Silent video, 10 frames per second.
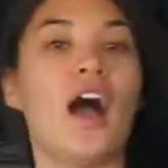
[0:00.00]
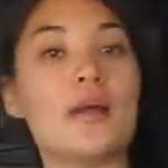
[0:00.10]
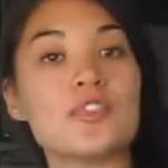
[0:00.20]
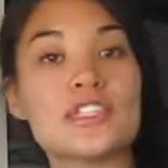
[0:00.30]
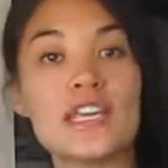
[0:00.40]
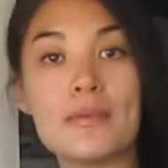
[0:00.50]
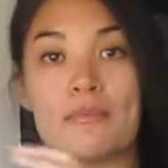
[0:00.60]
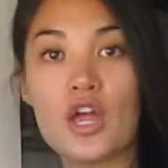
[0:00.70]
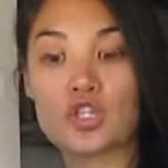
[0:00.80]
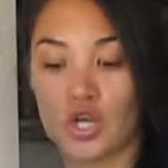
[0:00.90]
I'm just gonna
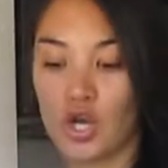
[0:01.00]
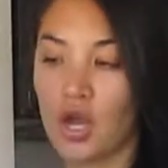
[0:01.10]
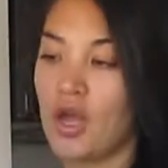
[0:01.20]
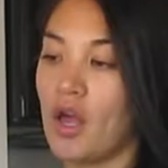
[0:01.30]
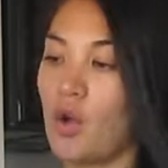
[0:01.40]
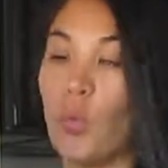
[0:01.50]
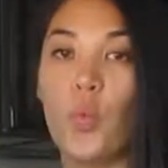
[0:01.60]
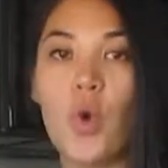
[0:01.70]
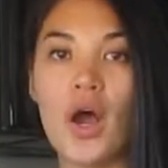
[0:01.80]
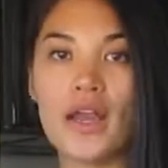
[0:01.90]
measure
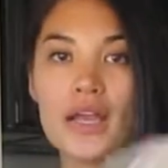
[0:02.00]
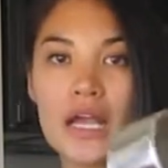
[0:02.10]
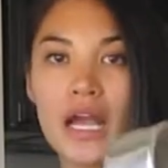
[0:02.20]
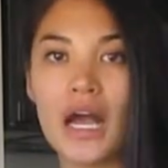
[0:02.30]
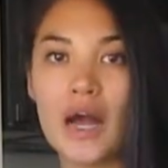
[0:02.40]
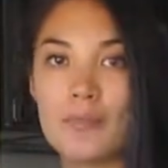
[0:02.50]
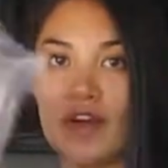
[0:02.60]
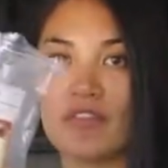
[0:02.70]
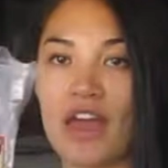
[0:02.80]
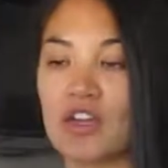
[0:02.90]
1 cup
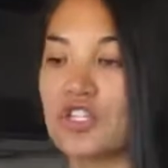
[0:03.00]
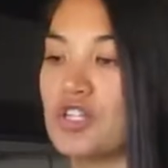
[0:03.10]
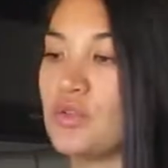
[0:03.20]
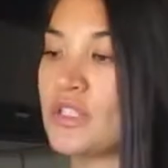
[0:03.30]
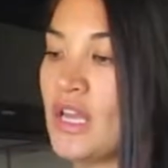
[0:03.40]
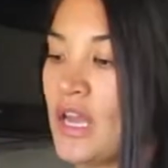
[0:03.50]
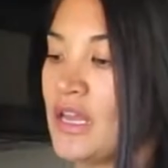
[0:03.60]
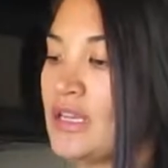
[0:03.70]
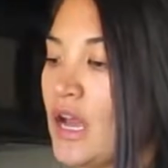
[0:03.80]
of cashews.